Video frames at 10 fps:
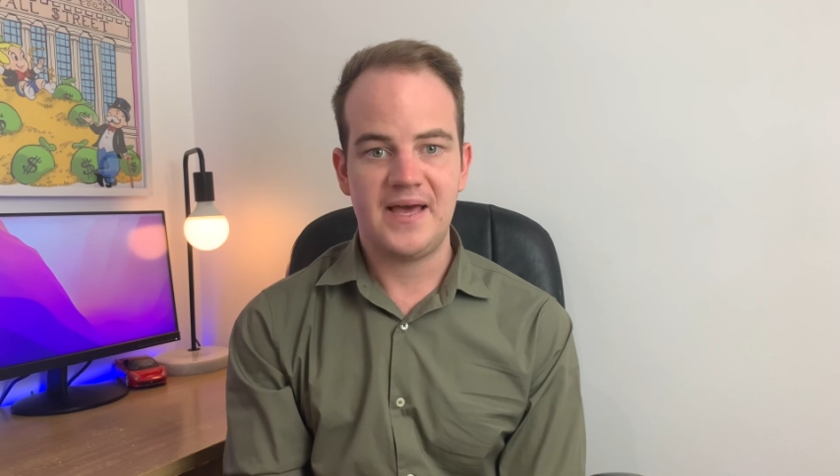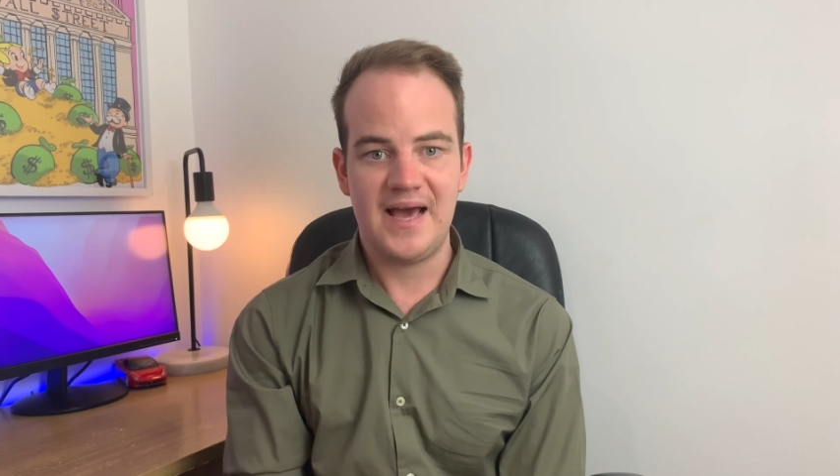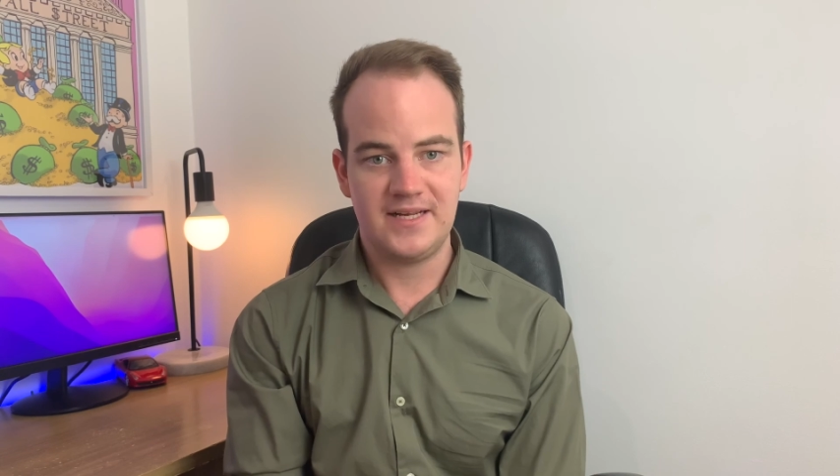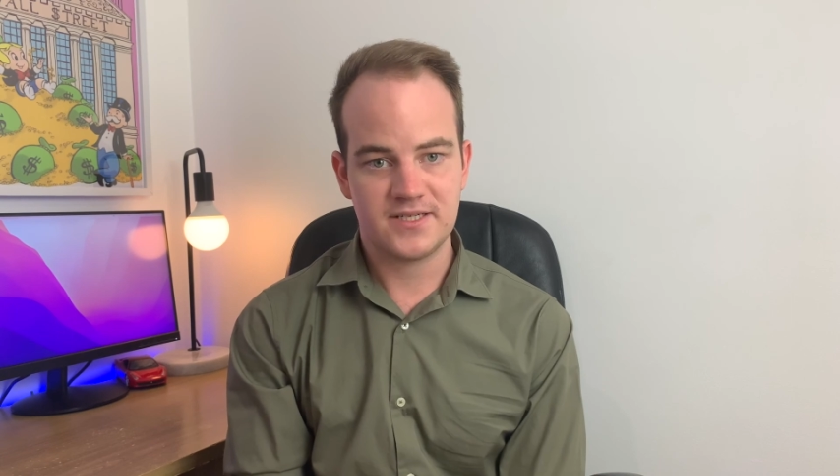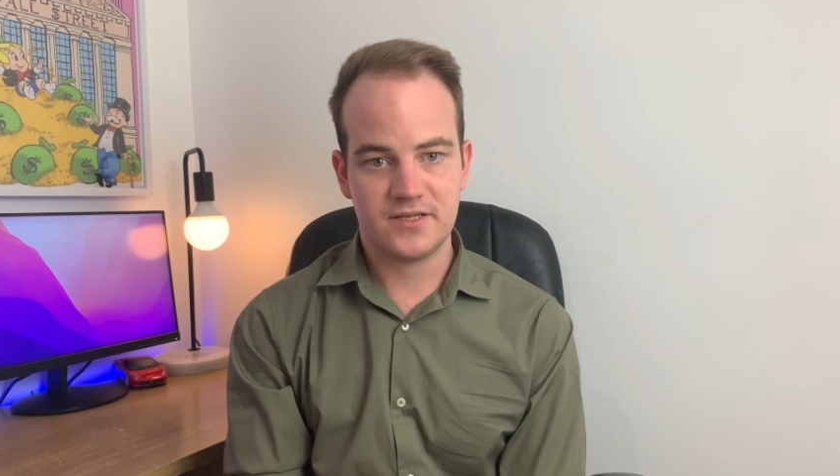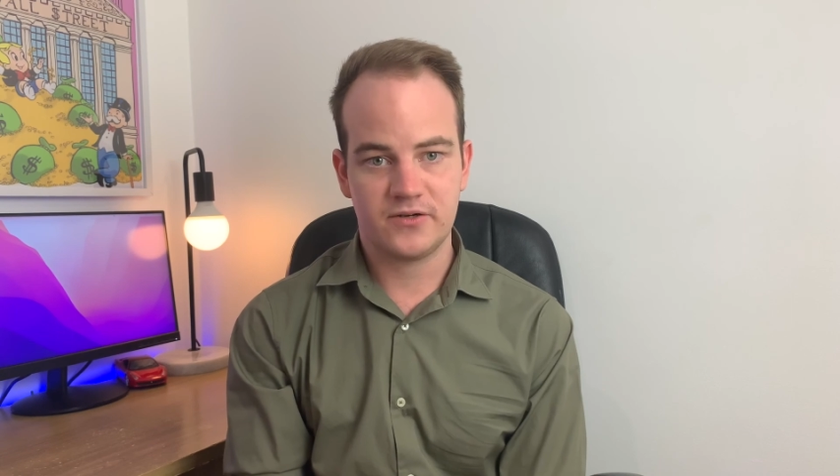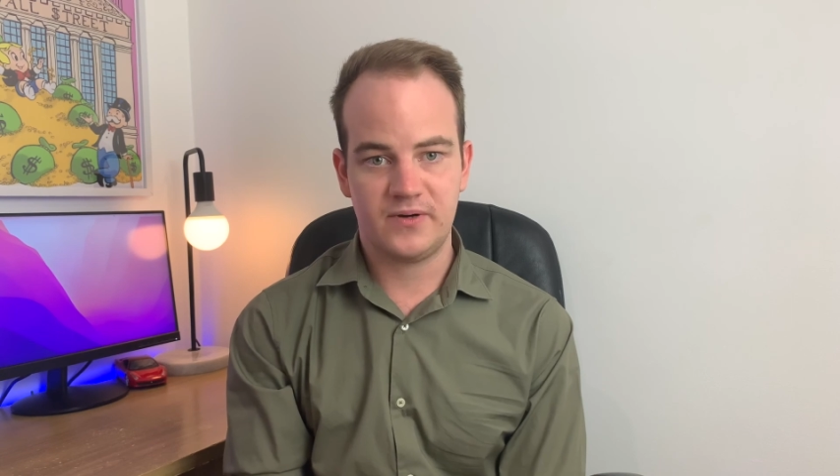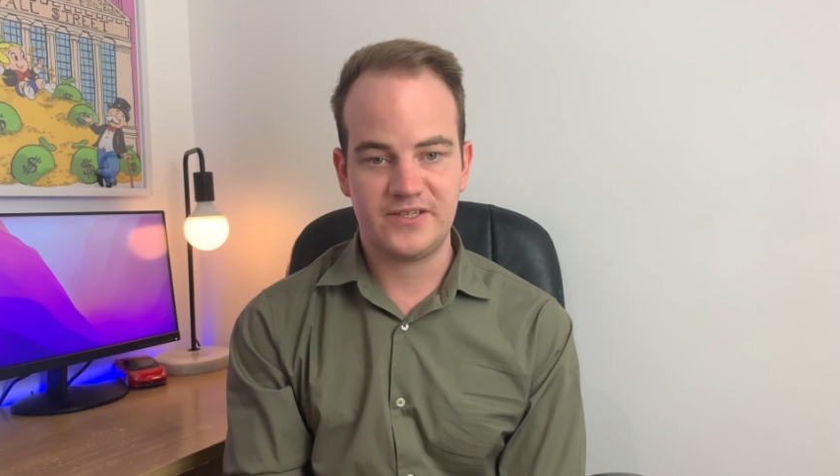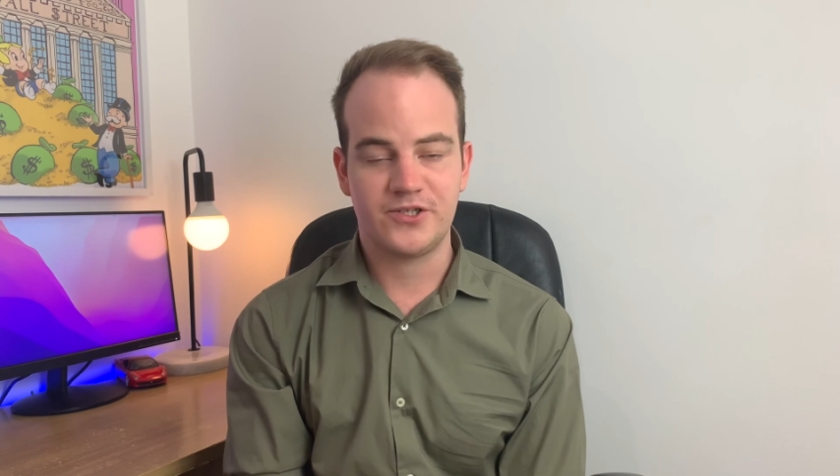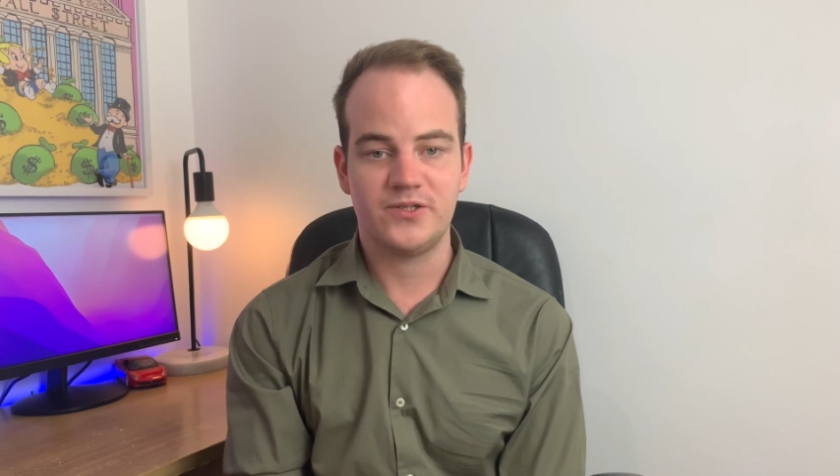answer the
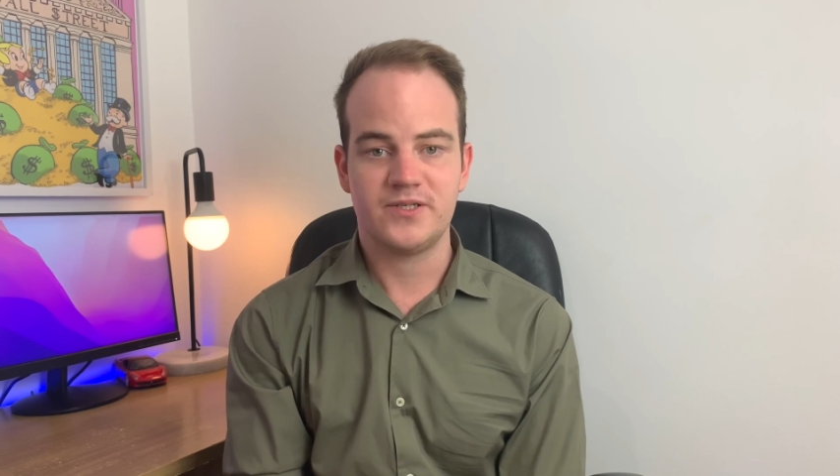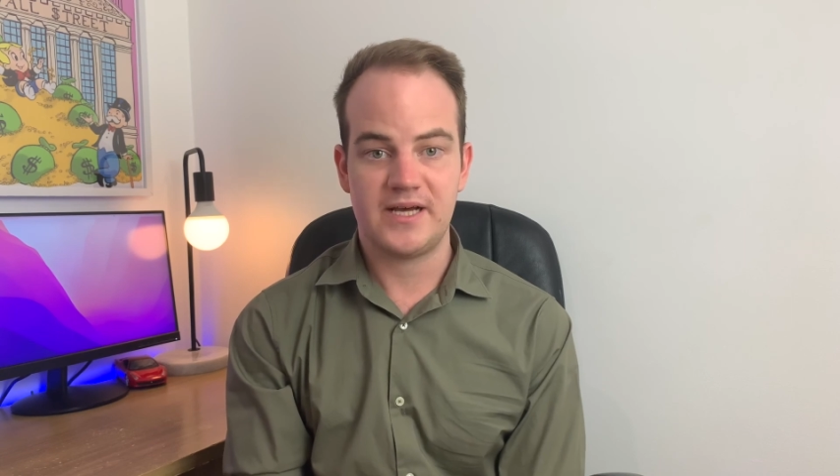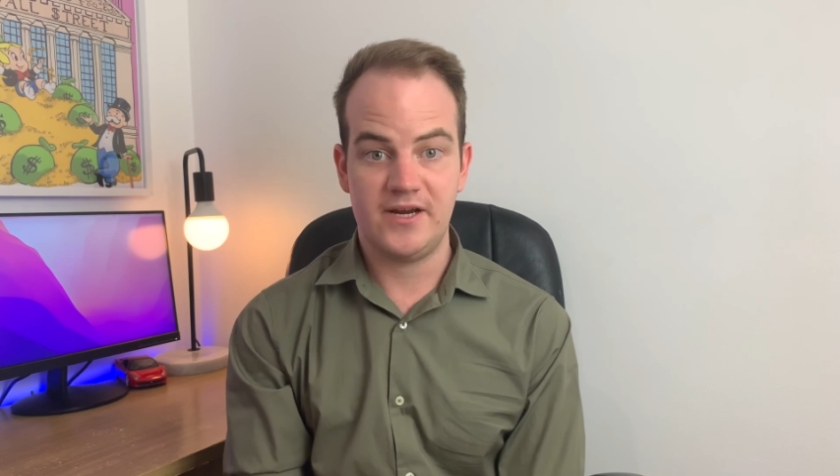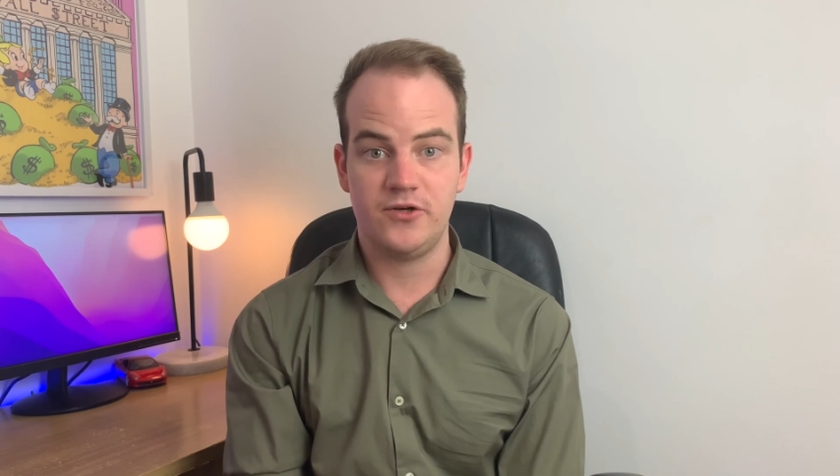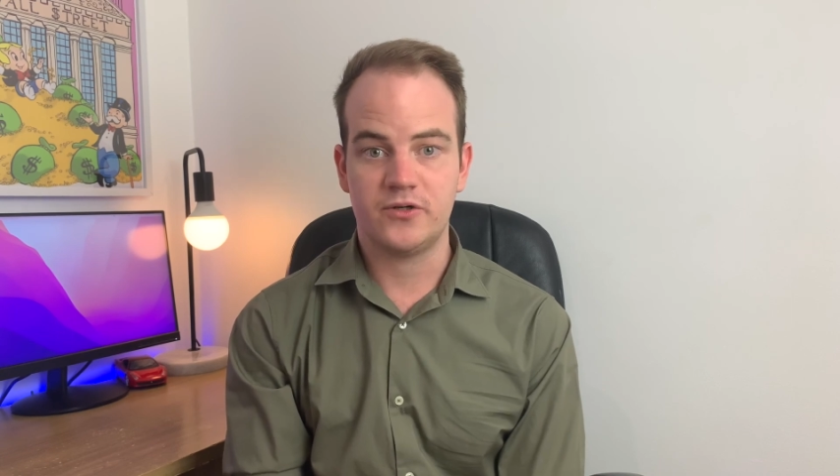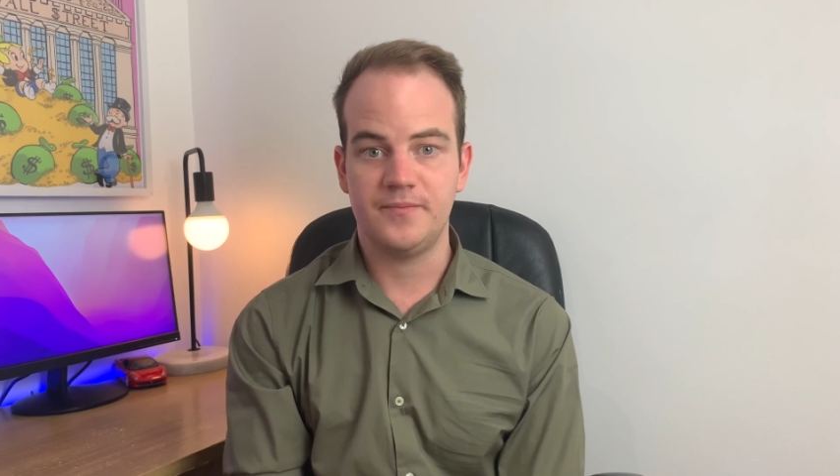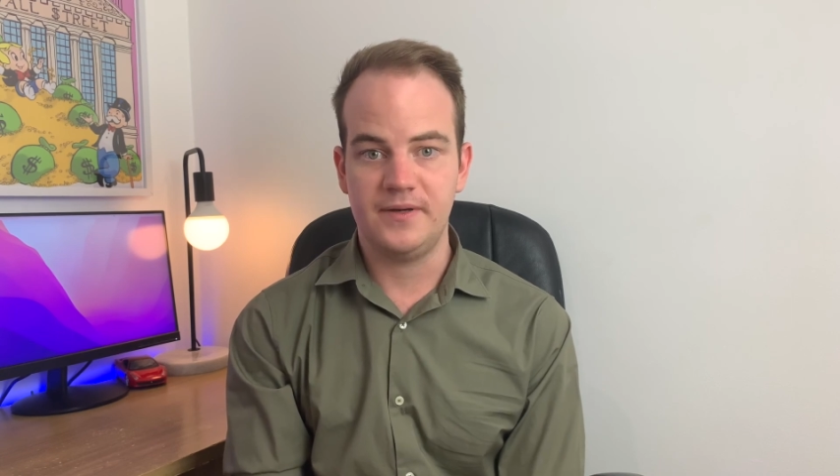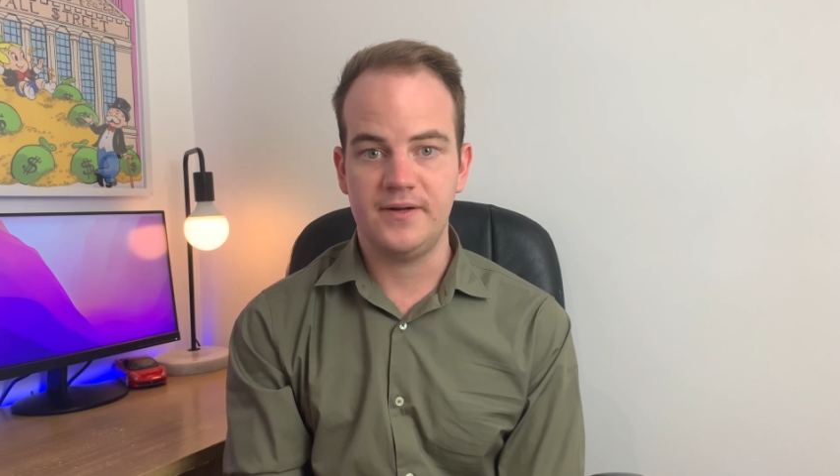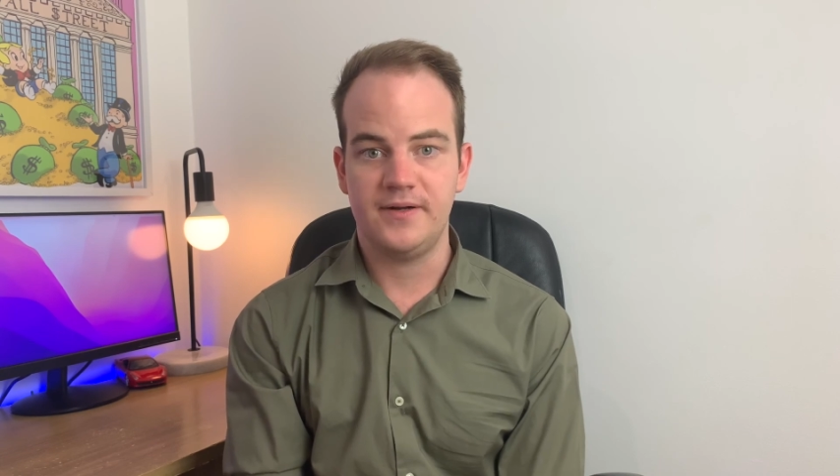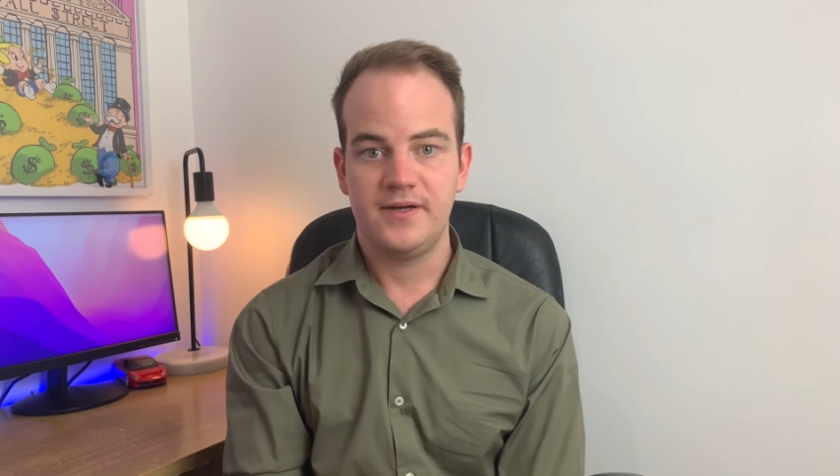questions, and you're committed.